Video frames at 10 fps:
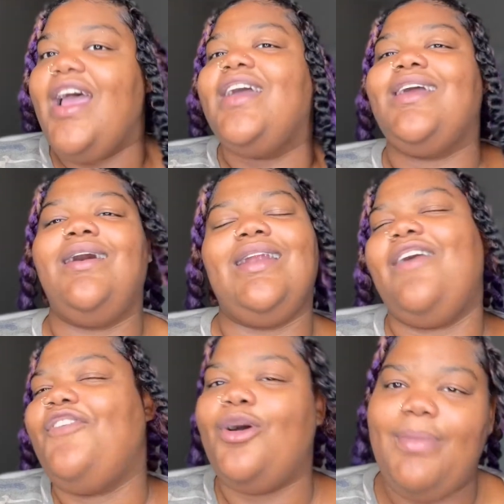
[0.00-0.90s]
Y'all, and
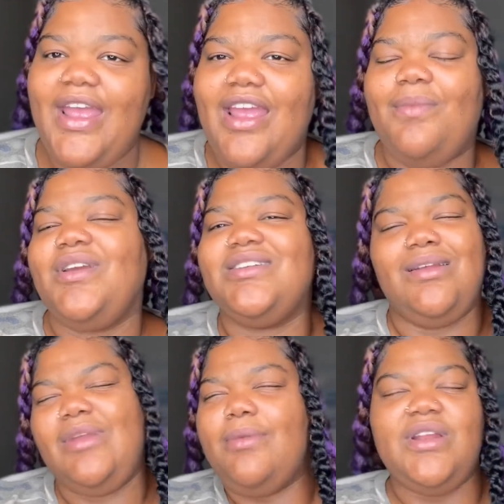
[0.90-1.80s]
I feel bad because I'm
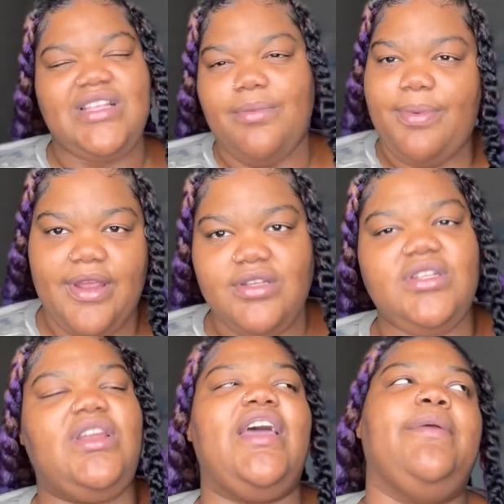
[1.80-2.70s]
not even that type of
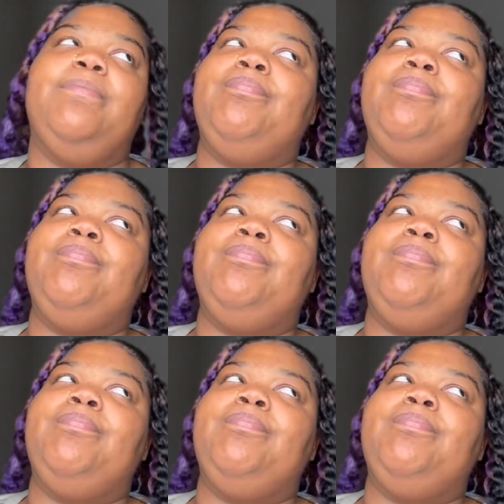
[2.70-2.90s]
person. Like,